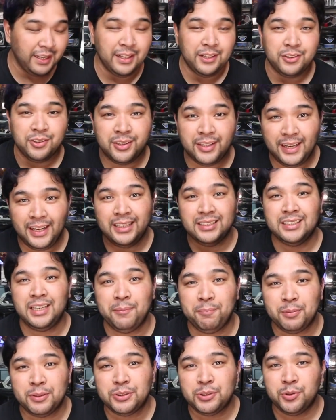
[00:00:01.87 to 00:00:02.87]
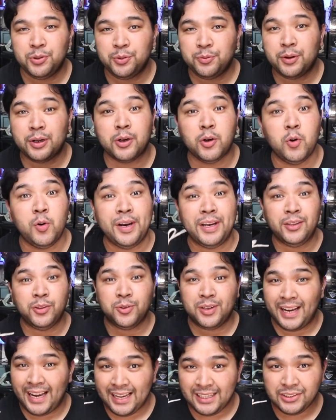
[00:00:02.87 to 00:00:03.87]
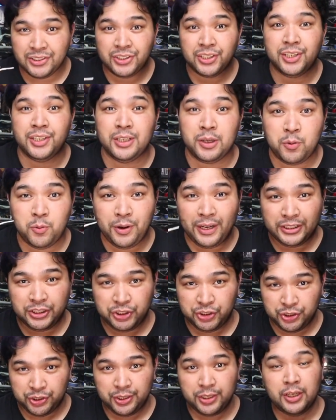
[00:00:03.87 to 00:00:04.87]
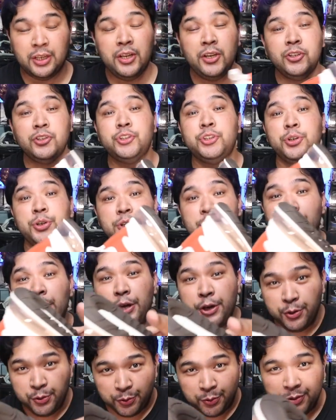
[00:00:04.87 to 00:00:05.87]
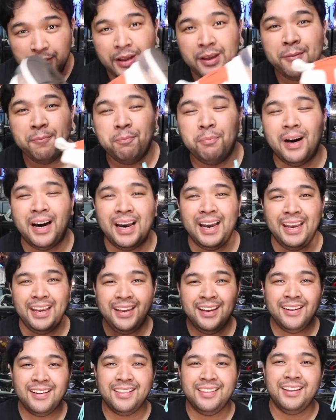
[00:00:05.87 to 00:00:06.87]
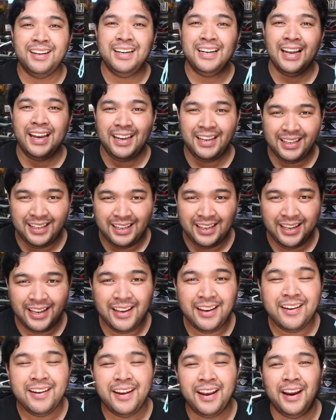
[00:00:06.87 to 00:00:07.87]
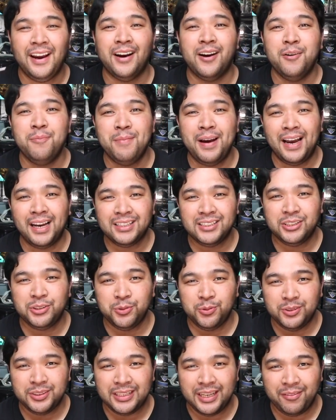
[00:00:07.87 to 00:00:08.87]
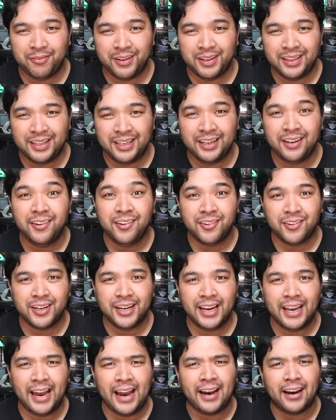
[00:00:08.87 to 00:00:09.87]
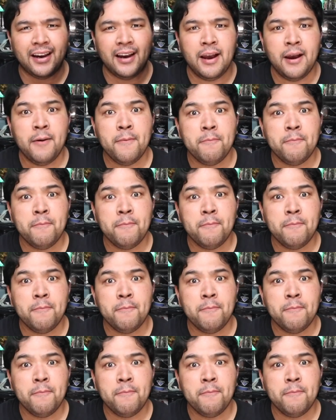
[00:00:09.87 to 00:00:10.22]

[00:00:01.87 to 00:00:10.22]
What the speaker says: In today's episode, we're going to answer the question, should you buy the Nike Air Max 270 React?